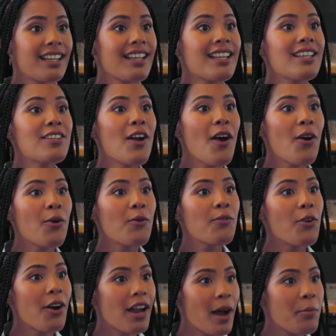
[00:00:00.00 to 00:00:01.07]
So,
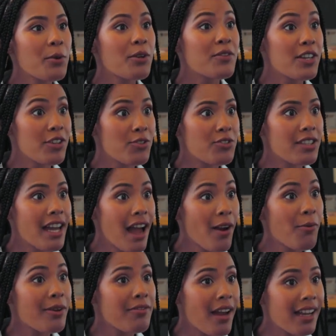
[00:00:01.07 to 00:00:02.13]
for a couple of years
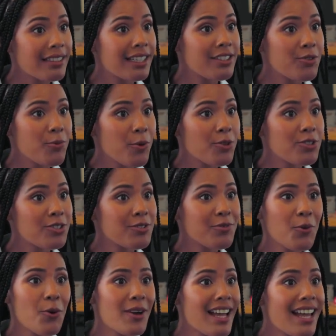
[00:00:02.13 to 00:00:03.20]
now, we've had this gorgeous
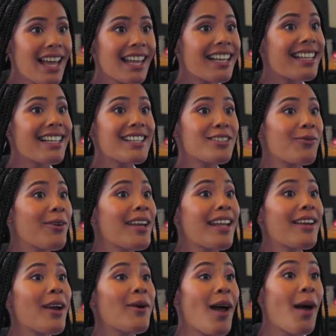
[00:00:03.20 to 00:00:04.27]
4K LED screen
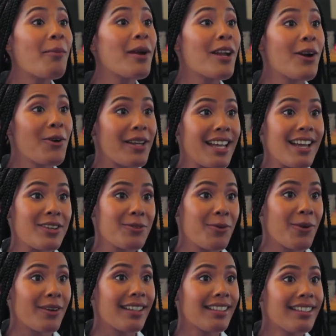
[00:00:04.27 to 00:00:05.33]
in the lobby here at
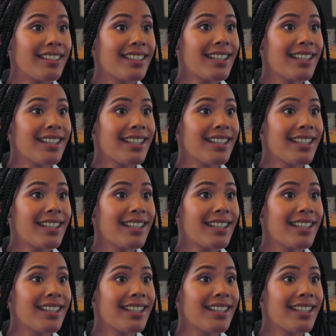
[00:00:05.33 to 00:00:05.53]
Cantori.